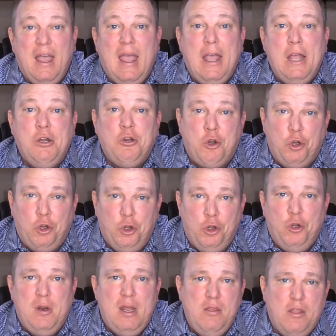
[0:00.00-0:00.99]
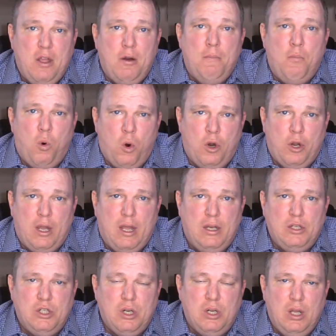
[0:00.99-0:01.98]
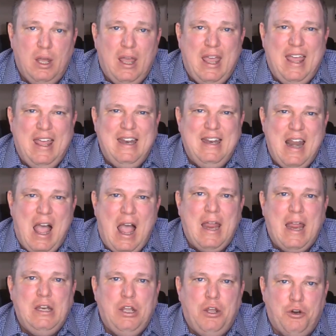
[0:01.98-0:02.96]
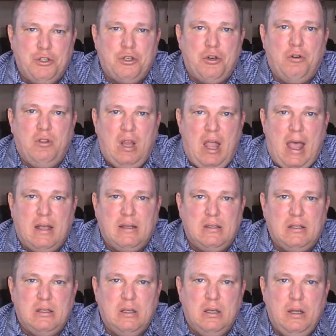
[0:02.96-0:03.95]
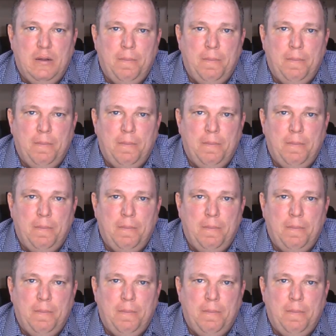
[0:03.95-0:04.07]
including their mortgage, in 9 years or less.